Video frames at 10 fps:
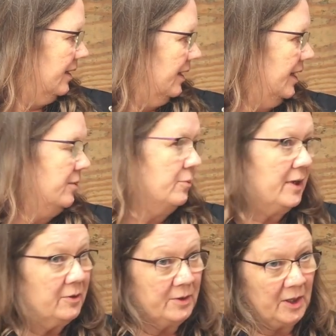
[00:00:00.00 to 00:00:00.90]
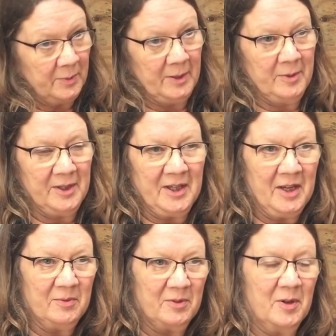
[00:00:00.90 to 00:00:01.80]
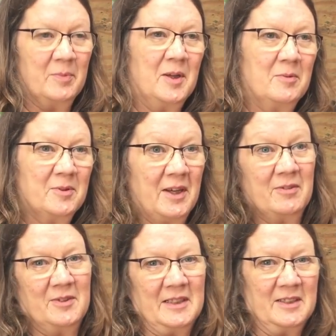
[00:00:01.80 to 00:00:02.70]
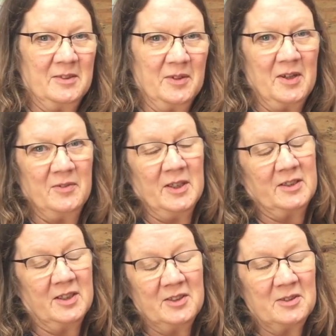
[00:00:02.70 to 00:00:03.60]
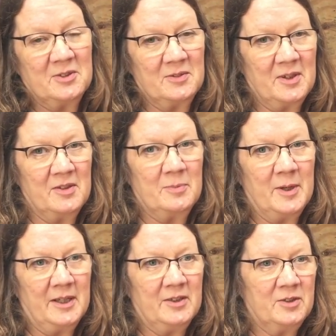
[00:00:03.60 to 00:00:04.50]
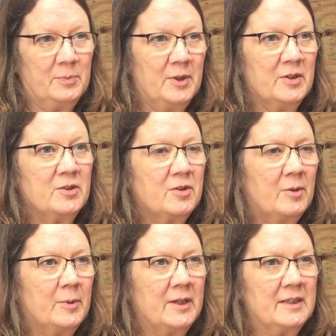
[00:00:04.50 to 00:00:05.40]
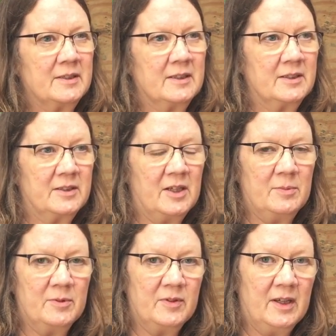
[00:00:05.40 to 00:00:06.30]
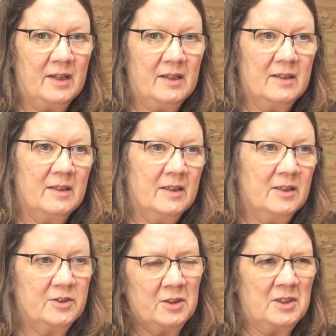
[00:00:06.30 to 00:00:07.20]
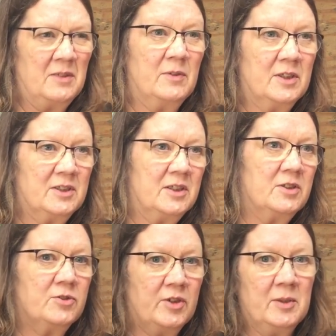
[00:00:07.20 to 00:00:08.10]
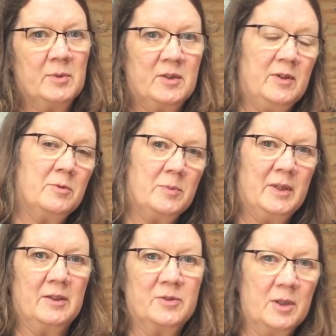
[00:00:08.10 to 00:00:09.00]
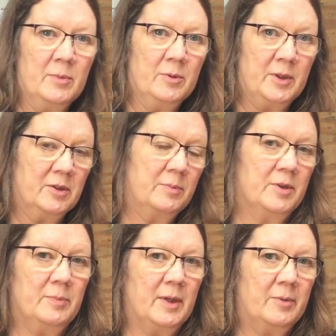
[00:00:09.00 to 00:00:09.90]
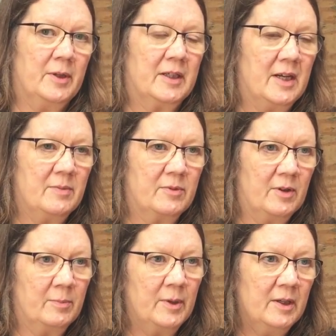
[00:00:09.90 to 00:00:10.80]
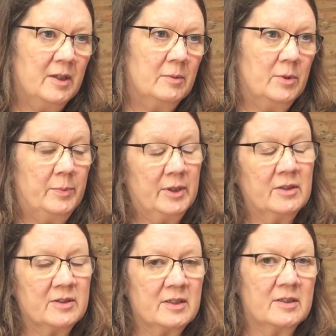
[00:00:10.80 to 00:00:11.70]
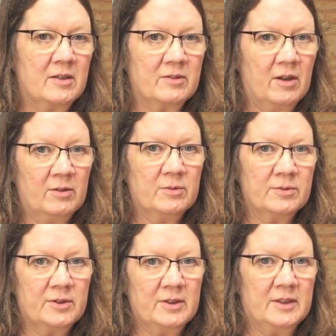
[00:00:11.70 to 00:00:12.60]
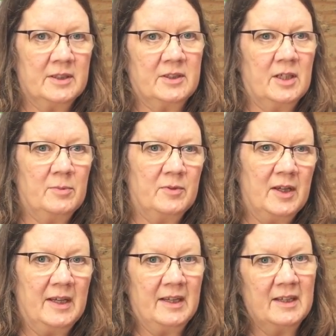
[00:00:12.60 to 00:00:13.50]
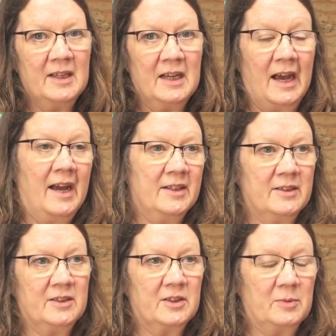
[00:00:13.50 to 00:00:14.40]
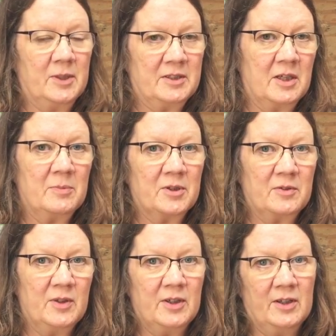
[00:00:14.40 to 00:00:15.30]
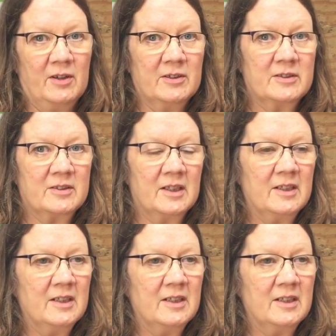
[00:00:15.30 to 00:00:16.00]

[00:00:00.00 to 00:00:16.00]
he will go back where he came from. He will definitely survive this. They do survive mange. But the trouble is at this time of year, as soon as he finishes treatment, if it was the middle of summer, we could put him back where he came from. But because it's so cold at this time of year and there's going to be so much fur loss,